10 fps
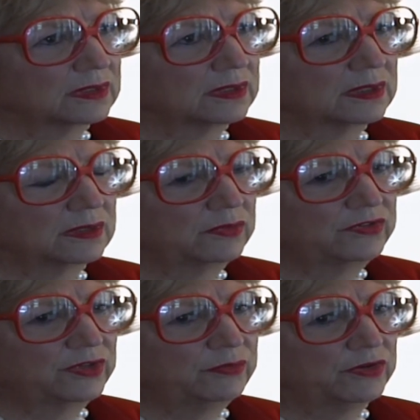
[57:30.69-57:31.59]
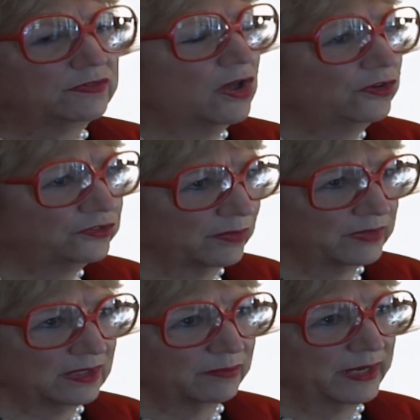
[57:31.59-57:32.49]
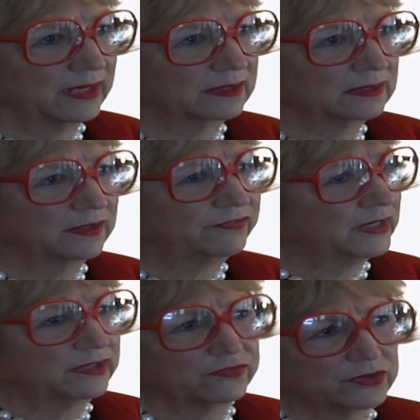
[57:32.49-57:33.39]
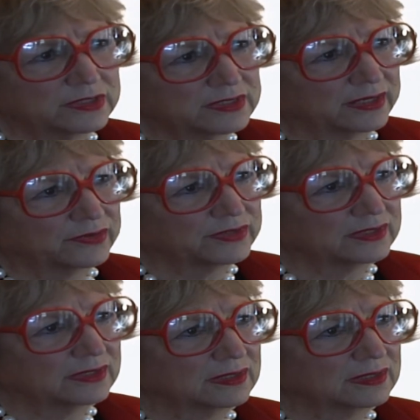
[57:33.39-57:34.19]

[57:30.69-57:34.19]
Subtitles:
We seem to have lost something about a feeling for integrity.